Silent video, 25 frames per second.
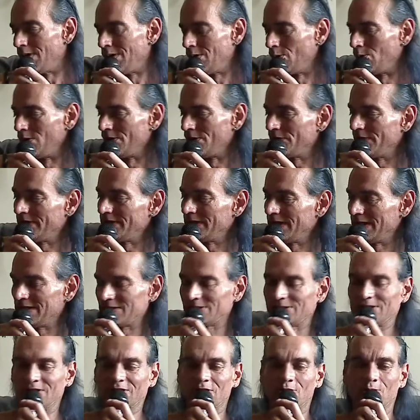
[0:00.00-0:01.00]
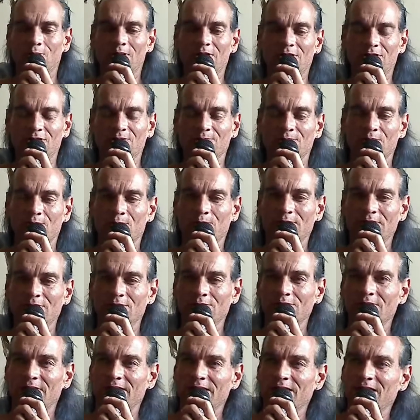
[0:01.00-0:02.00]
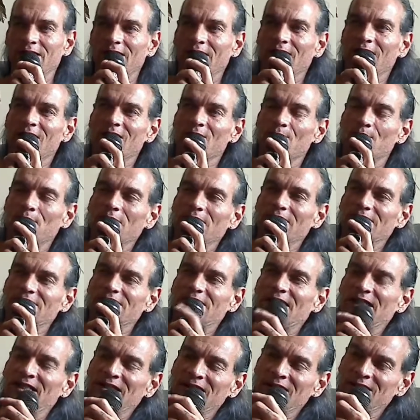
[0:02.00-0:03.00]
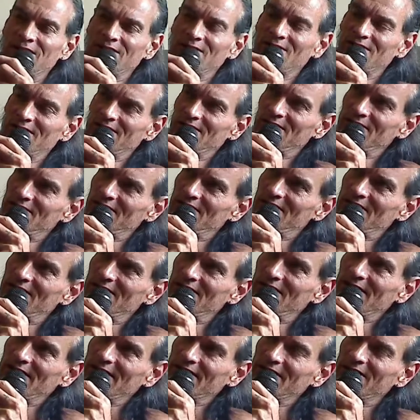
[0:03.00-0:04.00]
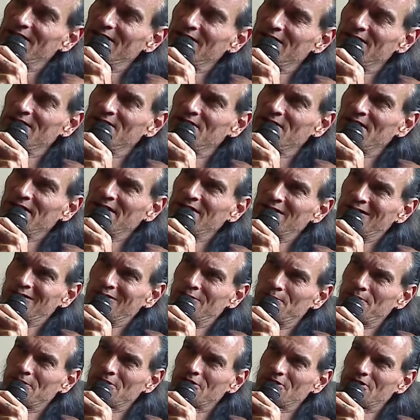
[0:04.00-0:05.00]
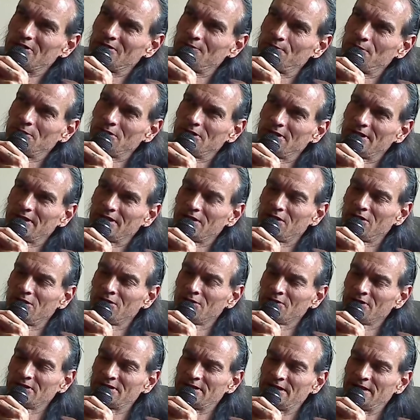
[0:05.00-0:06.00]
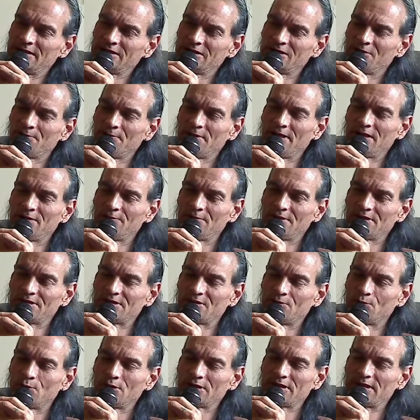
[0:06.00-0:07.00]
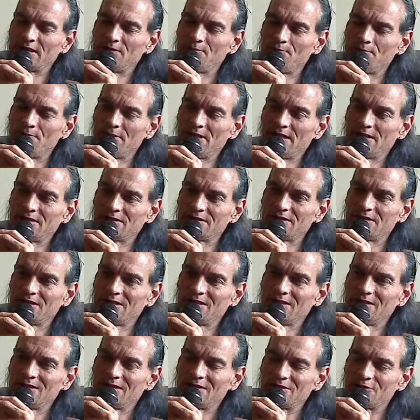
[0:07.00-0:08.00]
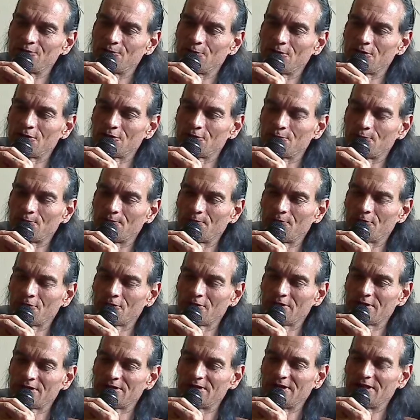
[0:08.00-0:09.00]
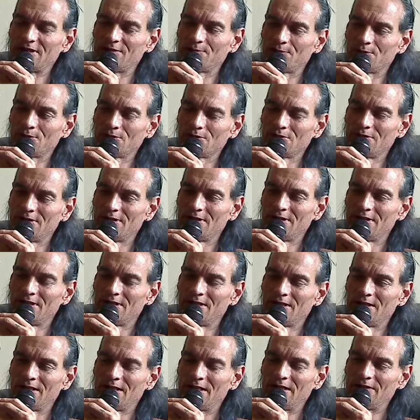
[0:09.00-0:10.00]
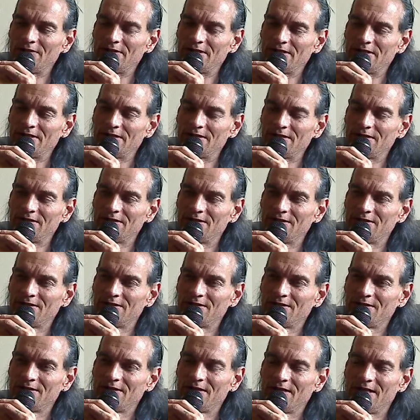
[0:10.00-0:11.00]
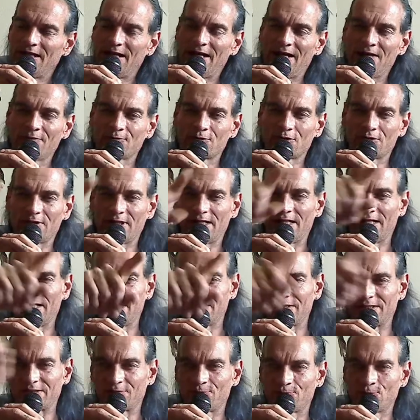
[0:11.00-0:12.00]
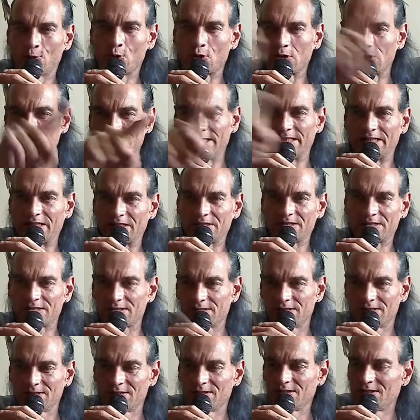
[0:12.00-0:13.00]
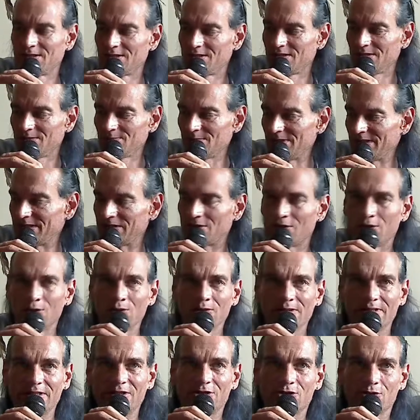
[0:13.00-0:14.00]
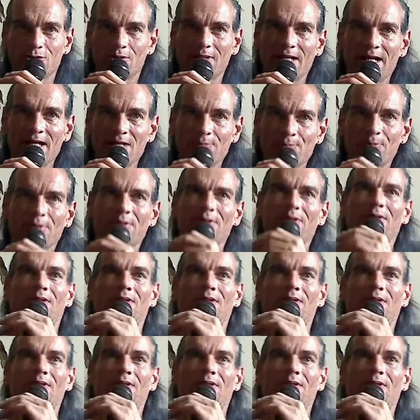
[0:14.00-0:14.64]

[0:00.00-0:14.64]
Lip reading: One thing asking a question, but when you like put a 10, like the person that put like all the 10 commandments and what they meant as far as from their example, and then after that had like four links. I'm like, holy crap.